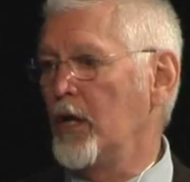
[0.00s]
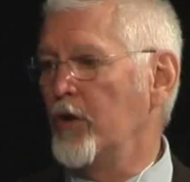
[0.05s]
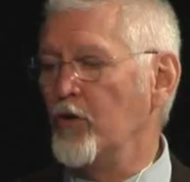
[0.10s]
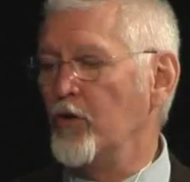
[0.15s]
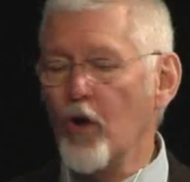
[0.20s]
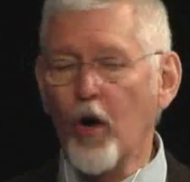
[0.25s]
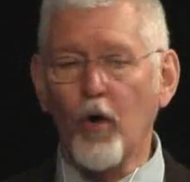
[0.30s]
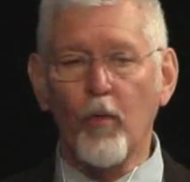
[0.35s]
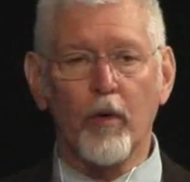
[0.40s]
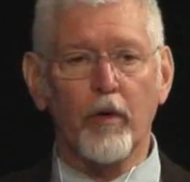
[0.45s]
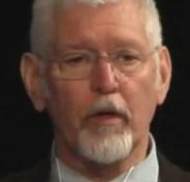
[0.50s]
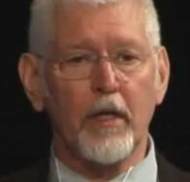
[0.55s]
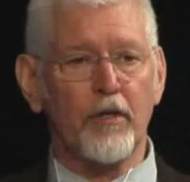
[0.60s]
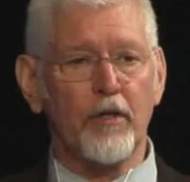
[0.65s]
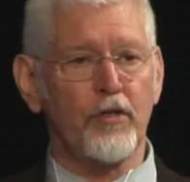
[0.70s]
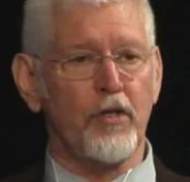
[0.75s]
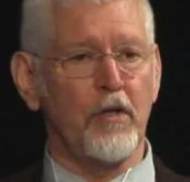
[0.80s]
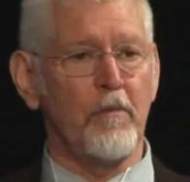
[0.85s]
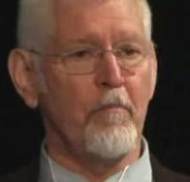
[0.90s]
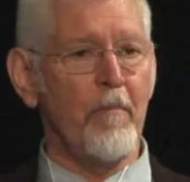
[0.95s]
Nowhere
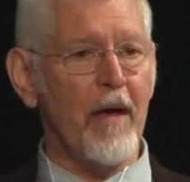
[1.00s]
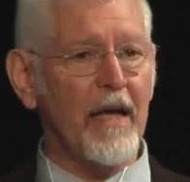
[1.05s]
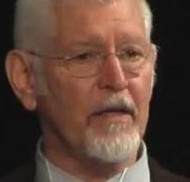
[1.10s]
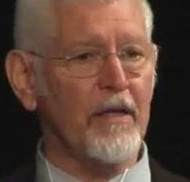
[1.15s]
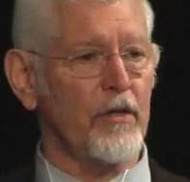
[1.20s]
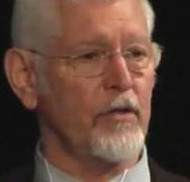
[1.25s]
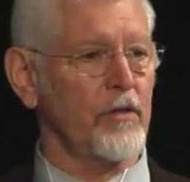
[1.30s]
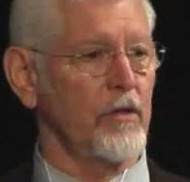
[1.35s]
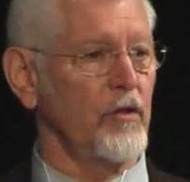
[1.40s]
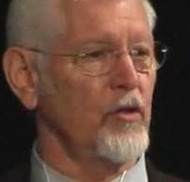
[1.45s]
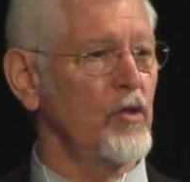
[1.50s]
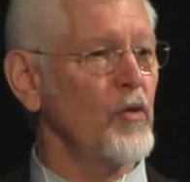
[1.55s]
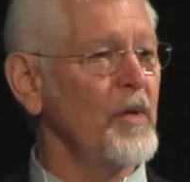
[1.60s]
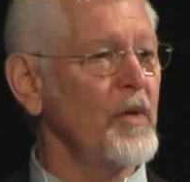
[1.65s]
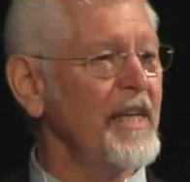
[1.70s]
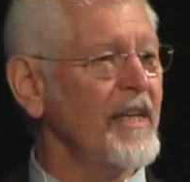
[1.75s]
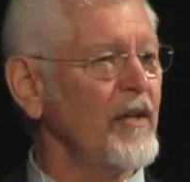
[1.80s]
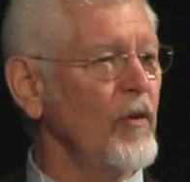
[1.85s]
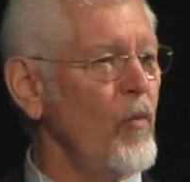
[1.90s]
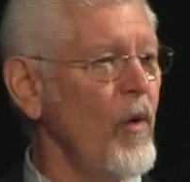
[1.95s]
else in medicine do
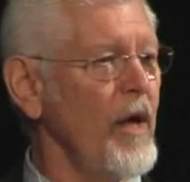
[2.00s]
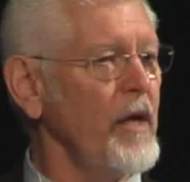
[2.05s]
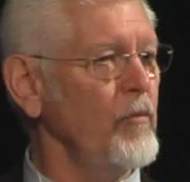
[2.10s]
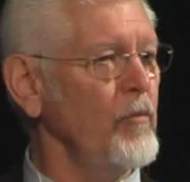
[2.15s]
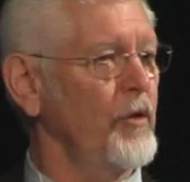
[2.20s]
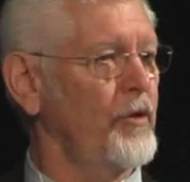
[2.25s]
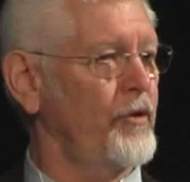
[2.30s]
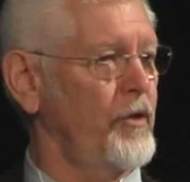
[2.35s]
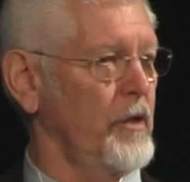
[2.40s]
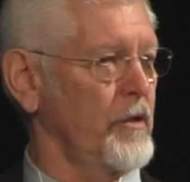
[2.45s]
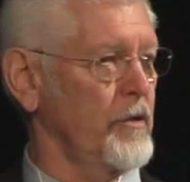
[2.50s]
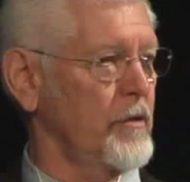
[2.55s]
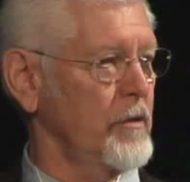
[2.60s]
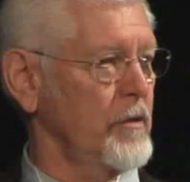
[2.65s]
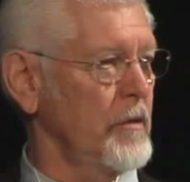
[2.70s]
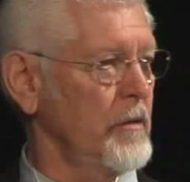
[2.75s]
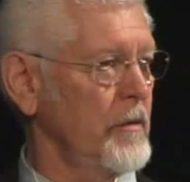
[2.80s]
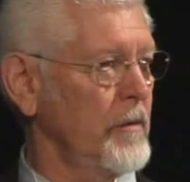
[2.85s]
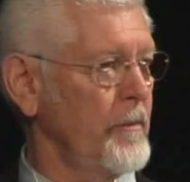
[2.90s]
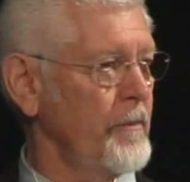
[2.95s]
we get away with this.